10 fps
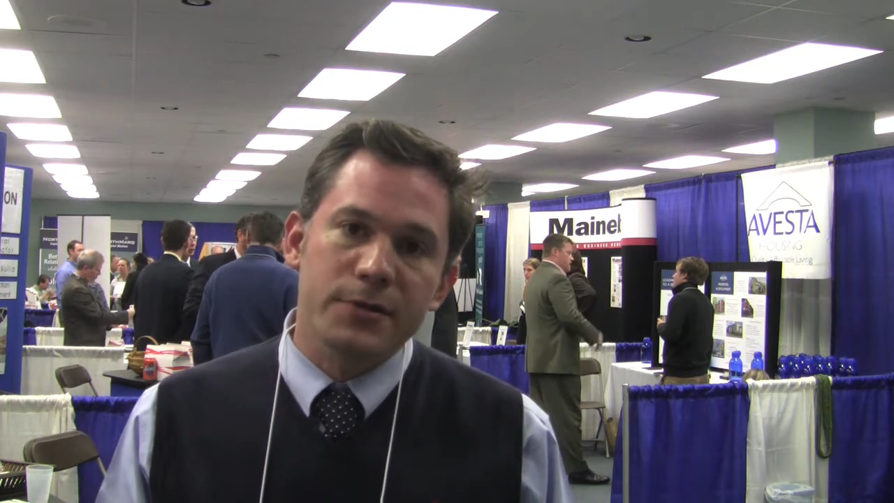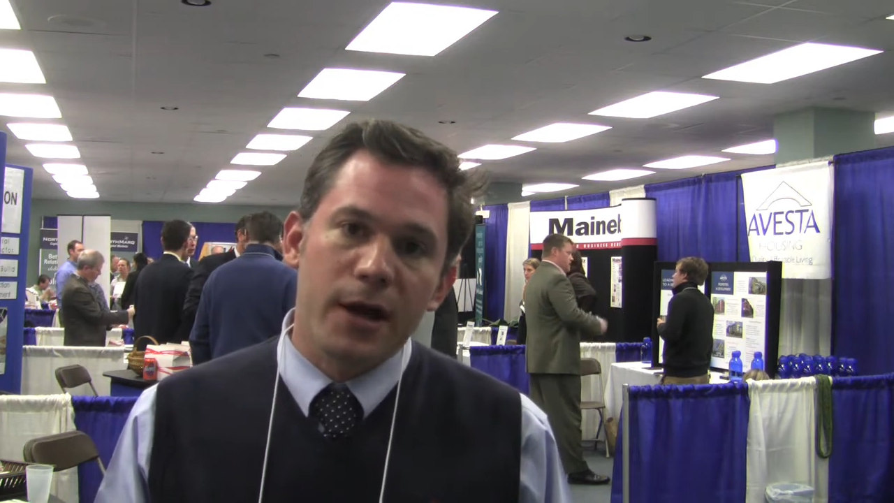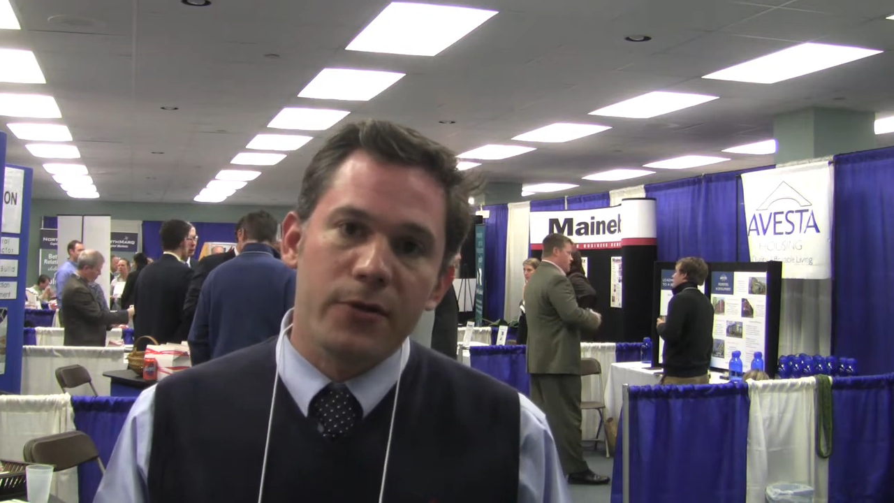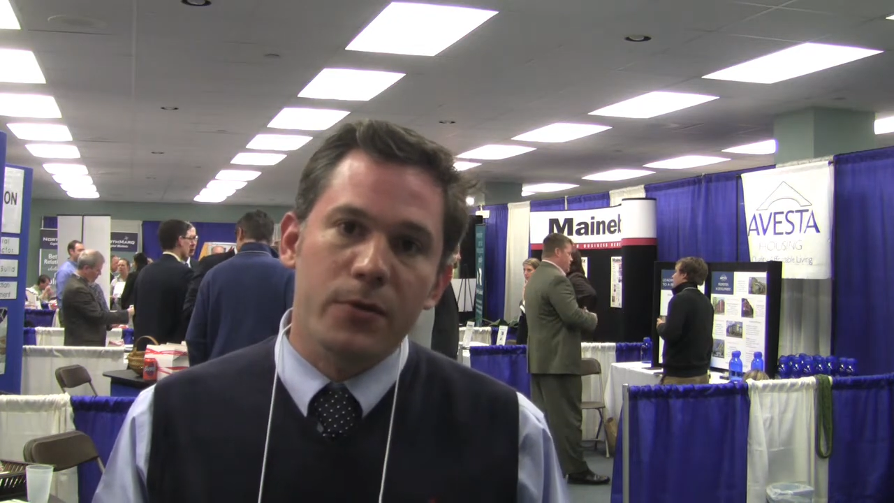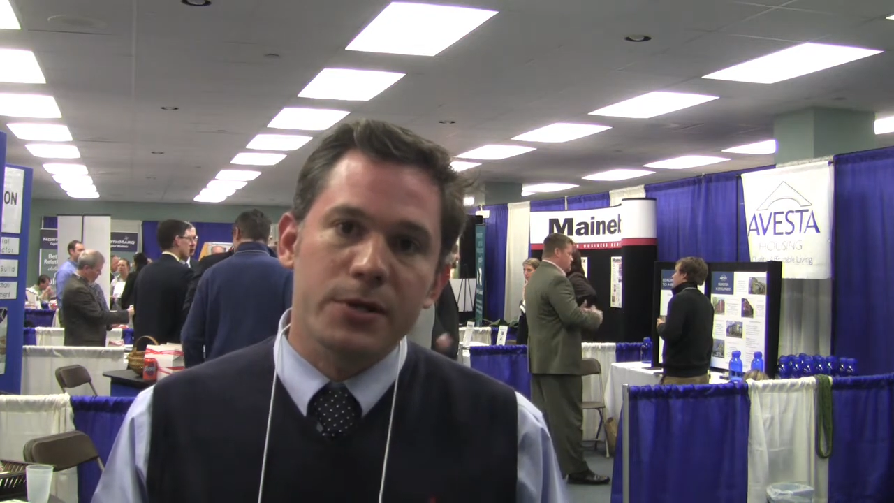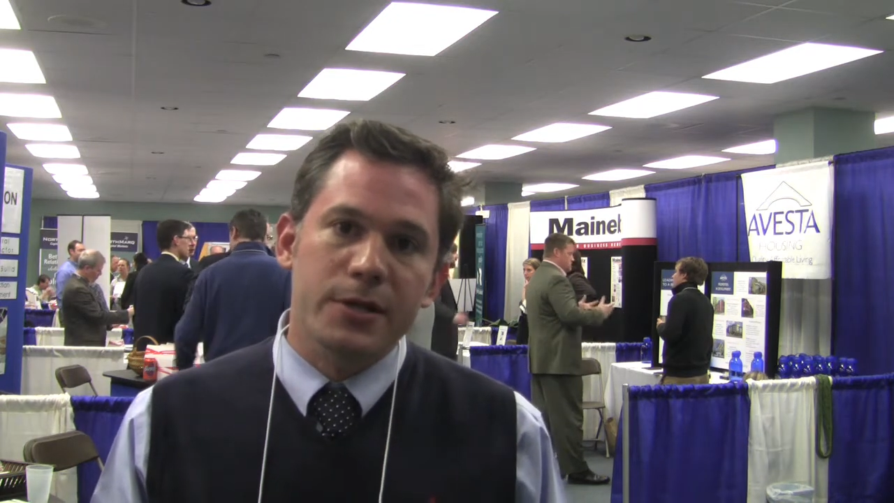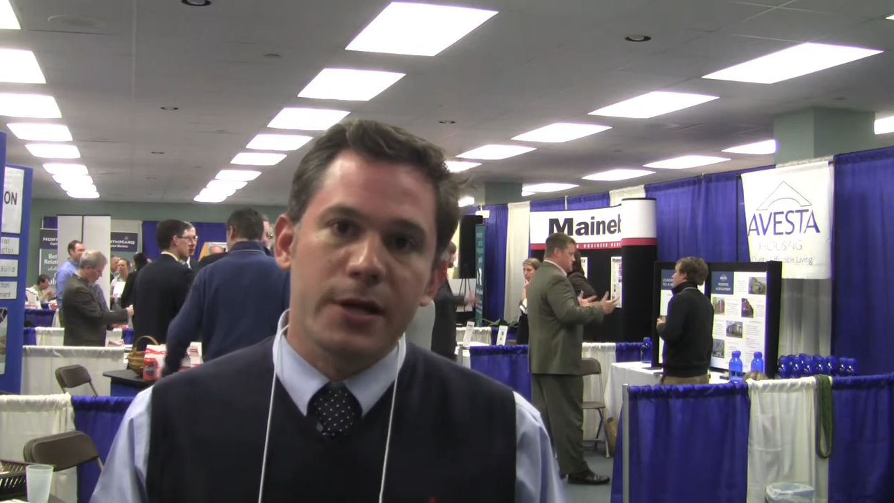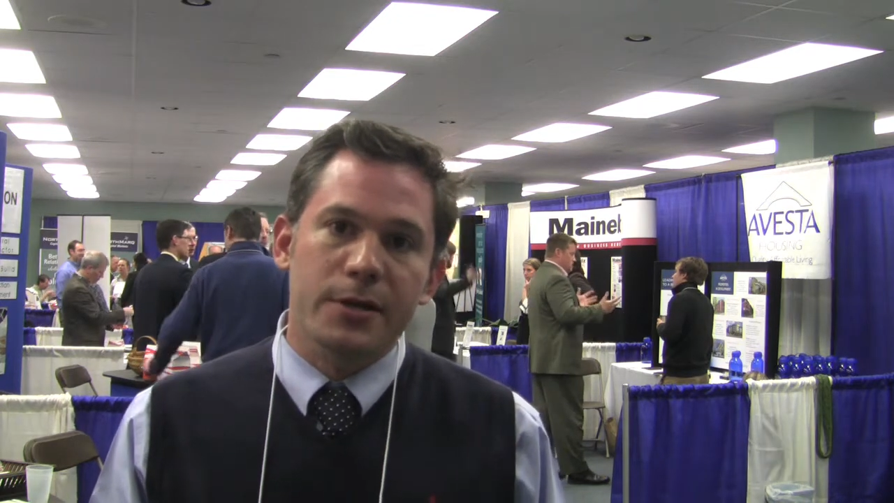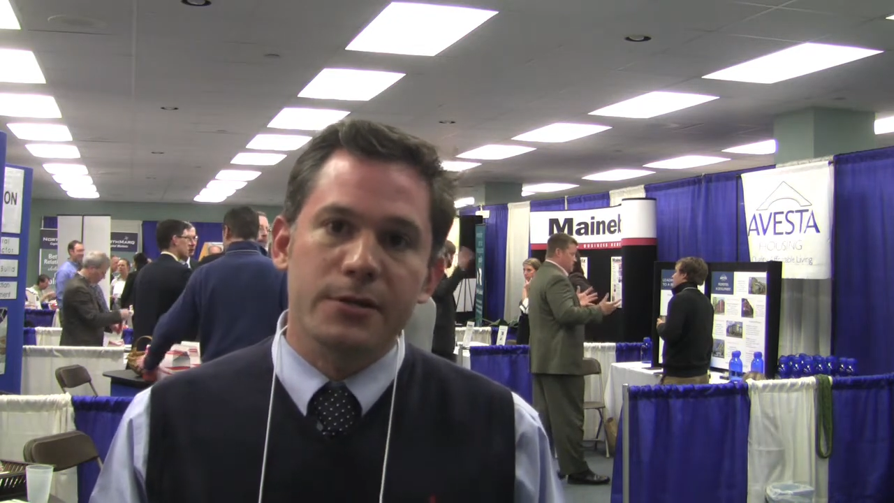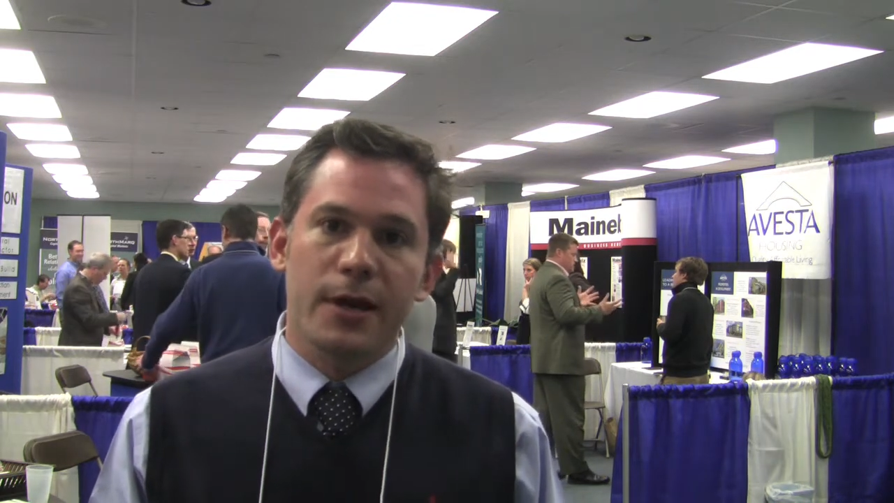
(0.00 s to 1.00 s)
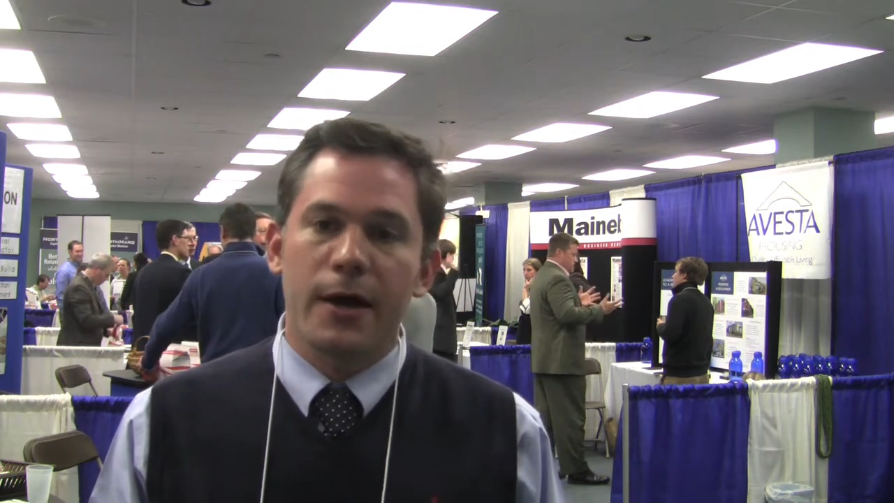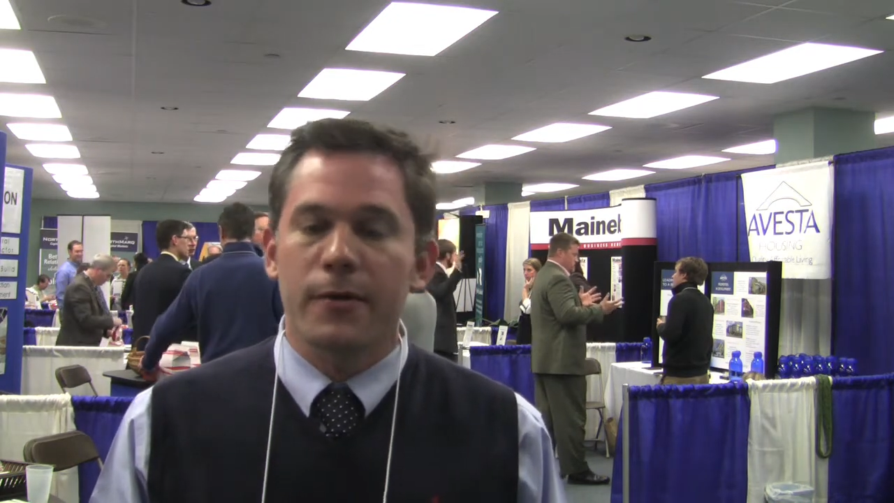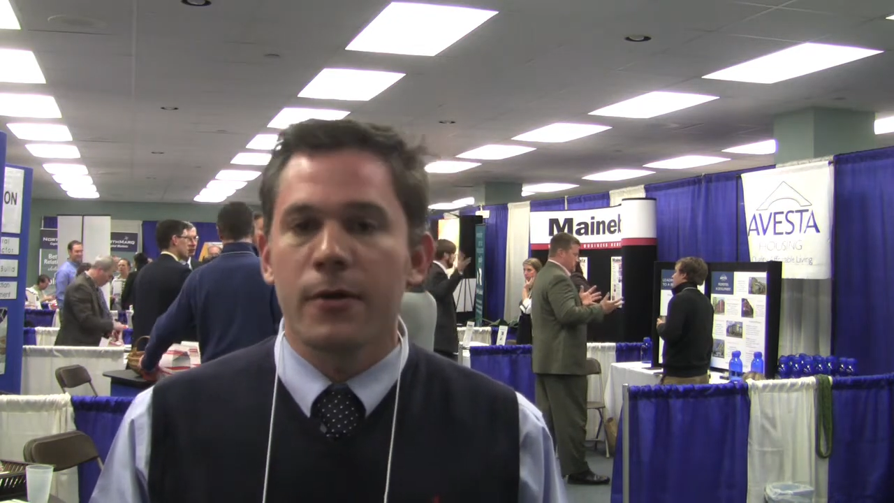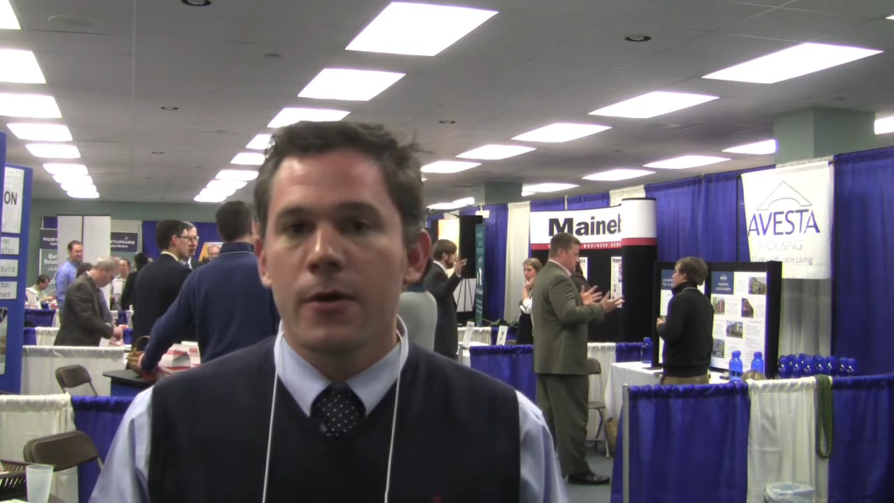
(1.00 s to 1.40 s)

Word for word: sign that we see is that